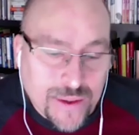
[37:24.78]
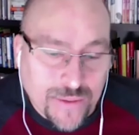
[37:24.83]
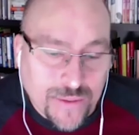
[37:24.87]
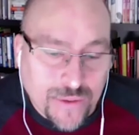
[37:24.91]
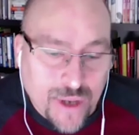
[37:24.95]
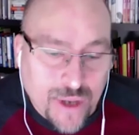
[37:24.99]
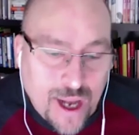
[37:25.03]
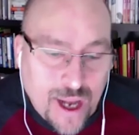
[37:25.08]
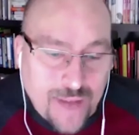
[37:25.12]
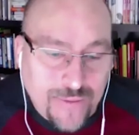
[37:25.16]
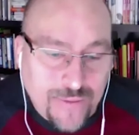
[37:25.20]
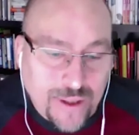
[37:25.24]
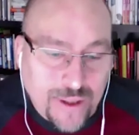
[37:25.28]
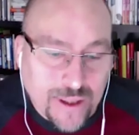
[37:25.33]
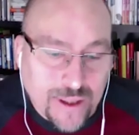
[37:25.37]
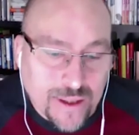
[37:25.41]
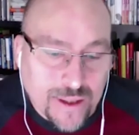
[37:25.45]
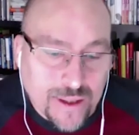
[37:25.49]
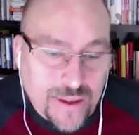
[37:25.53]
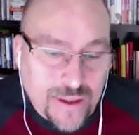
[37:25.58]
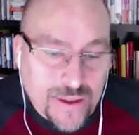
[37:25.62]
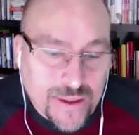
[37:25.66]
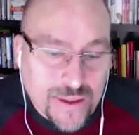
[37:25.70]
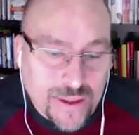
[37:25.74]
traffic,
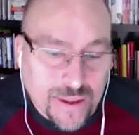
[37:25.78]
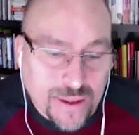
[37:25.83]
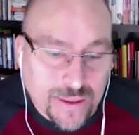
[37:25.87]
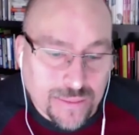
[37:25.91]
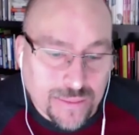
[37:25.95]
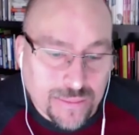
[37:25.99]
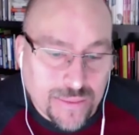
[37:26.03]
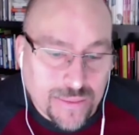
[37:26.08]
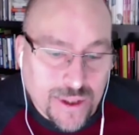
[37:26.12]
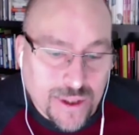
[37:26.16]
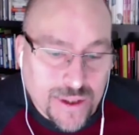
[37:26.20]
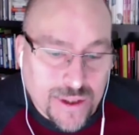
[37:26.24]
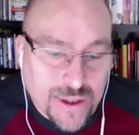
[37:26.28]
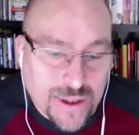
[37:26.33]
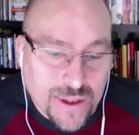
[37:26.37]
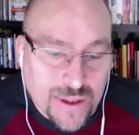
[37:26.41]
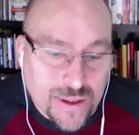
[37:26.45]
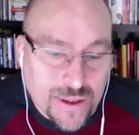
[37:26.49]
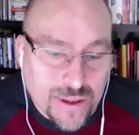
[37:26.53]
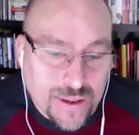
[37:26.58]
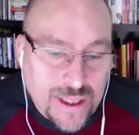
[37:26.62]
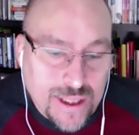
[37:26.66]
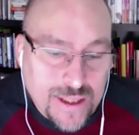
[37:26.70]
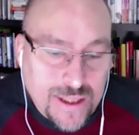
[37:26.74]
and just to
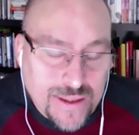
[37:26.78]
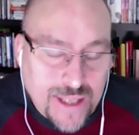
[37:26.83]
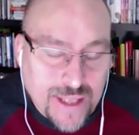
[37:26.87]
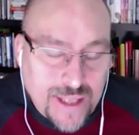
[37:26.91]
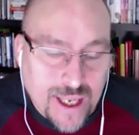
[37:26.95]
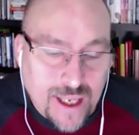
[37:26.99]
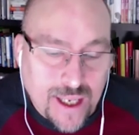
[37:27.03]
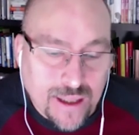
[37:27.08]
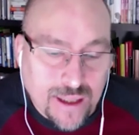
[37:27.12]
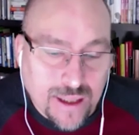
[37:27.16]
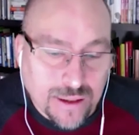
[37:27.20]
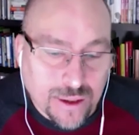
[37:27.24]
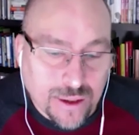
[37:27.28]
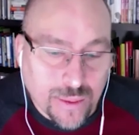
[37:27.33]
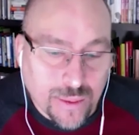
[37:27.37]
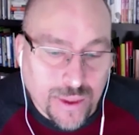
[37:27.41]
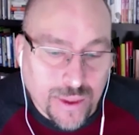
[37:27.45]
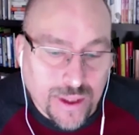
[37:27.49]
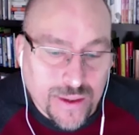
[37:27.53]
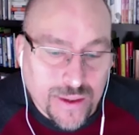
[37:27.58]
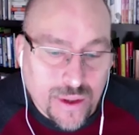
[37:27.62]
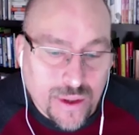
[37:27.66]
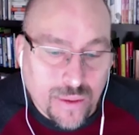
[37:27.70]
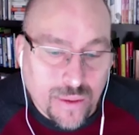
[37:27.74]
tease that out a little
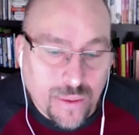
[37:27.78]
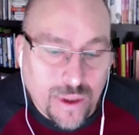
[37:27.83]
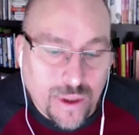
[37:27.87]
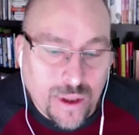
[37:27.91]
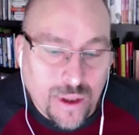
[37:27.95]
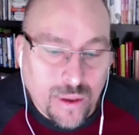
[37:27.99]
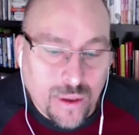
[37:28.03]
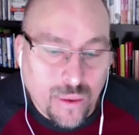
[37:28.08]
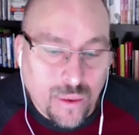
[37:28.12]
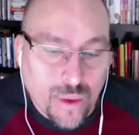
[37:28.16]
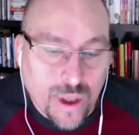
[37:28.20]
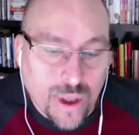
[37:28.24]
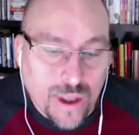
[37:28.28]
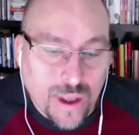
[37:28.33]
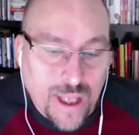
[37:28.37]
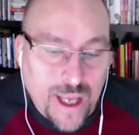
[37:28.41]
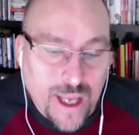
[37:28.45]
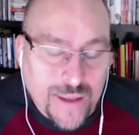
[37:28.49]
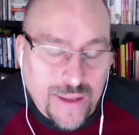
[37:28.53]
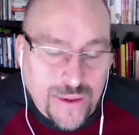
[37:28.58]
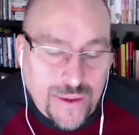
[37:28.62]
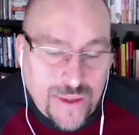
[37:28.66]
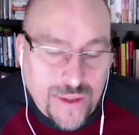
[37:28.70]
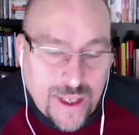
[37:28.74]
bit. So, you know, one of the
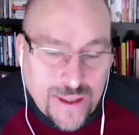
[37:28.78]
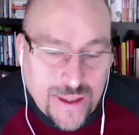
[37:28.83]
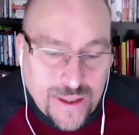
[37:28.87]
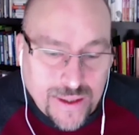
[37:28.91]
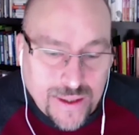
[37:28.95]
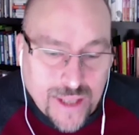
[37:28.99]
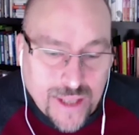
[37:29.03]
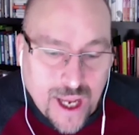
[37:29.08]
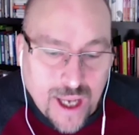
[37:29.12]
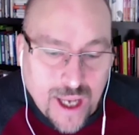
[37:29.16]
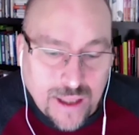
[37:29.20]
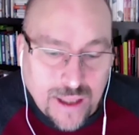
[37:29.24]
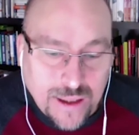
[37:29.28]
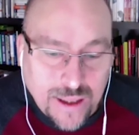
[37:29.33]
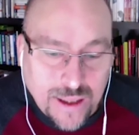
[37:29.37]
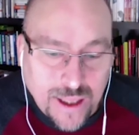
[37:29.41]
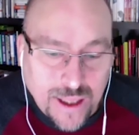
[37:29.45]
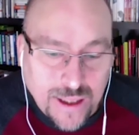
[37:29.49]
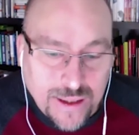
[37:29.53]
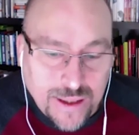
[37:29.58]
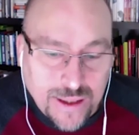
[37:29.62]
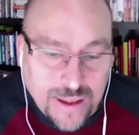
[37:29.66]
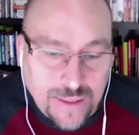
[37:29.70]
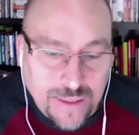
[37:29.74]
exercises Kyle and
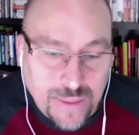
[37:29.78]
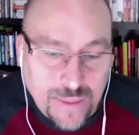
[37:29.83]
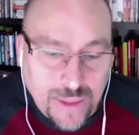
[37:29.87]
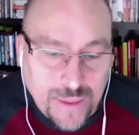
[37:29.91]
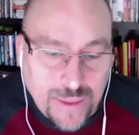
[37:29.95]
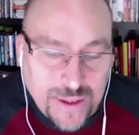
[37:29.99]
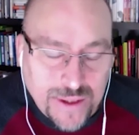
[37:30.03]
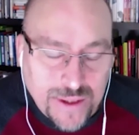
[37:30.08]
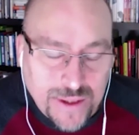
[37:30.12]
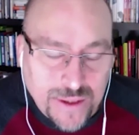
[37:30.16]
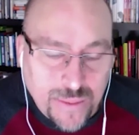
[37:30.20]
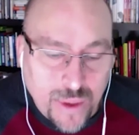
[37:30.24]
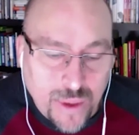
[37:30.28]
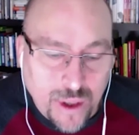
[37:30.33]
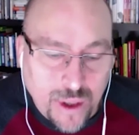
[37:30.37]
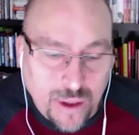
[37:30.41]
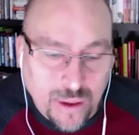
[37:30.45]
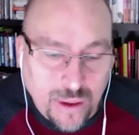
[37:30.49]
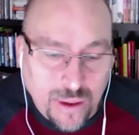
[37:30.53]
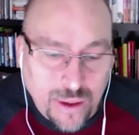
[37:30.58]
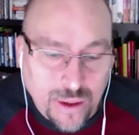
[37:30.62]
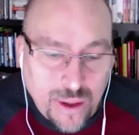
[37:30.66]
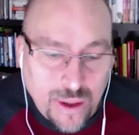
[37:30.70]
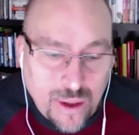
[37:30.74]
I did, my business
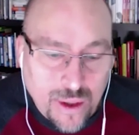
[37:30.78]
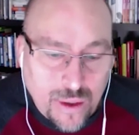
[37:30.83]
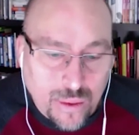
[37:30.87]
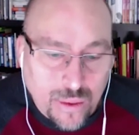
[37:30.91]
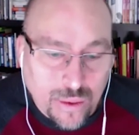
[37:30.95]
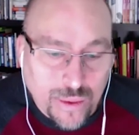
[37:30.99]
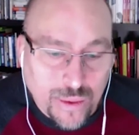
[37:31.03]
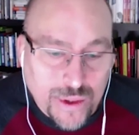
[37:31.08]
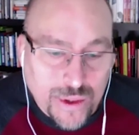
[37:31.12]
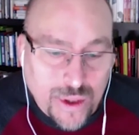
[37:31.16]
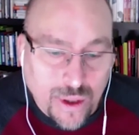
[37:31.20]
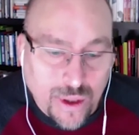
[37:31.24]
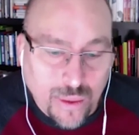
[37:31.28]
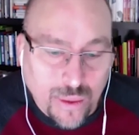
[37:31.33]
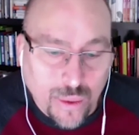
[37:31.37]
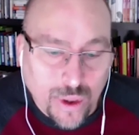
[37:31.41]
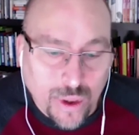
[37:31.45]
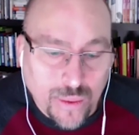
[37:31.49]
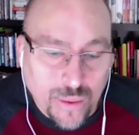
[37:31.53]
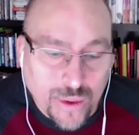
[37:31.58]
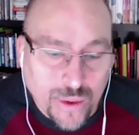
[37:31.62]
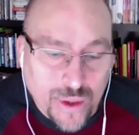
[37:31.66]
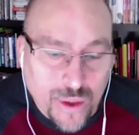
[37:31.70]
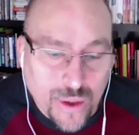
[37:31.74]
partner, when we started
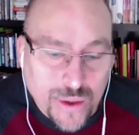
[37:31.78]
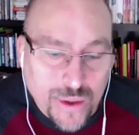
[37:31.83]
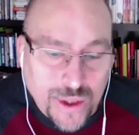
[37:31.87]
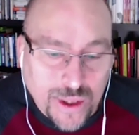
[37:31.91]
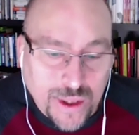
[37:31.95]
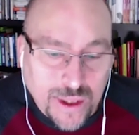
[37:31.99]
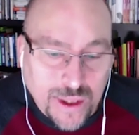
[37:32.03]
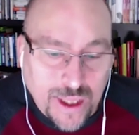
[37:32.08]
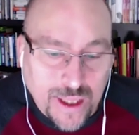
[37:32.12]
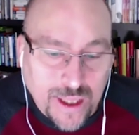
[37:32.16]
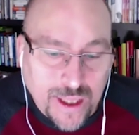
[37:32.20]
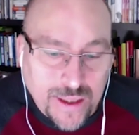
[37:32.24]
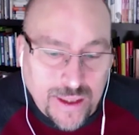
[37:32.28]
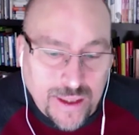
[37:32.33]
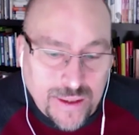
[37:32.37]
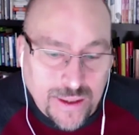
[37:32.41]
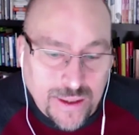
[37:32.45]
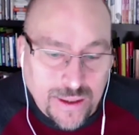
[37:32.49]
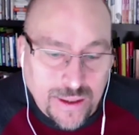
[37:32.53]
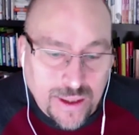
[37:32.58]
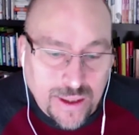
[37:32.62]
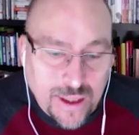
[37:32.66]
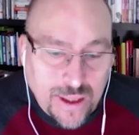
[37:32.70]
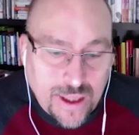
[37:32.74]
working with coaching clients,
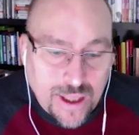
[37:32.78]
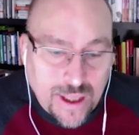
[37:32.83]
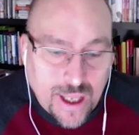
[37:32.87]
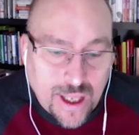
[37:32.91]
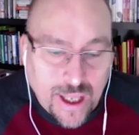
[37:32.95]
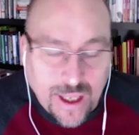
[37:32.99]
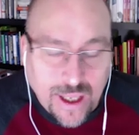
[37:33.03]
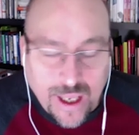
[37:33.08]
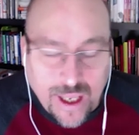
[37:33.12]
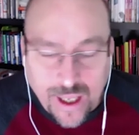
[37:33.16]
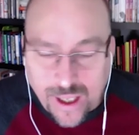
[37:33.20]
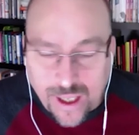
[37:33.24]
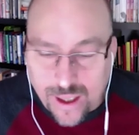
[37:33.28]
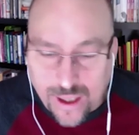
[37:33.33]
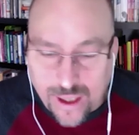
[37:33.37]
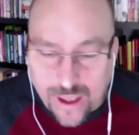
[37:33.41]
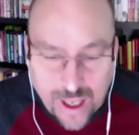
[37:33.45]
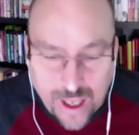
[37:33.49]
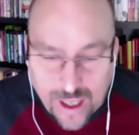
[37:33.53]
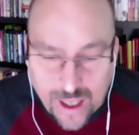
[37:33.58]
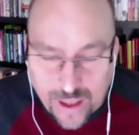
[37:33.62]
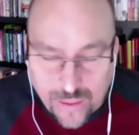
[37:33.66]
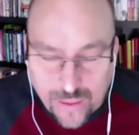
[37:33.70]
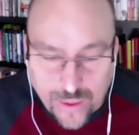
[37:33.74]
and I
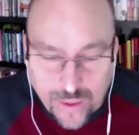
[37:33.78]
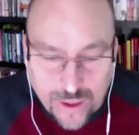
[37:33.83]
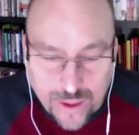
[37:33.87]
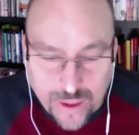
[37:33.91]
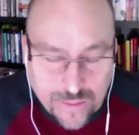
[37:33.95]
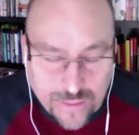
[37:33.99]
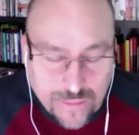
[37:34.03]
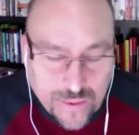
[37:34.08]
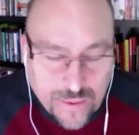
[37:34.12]
had written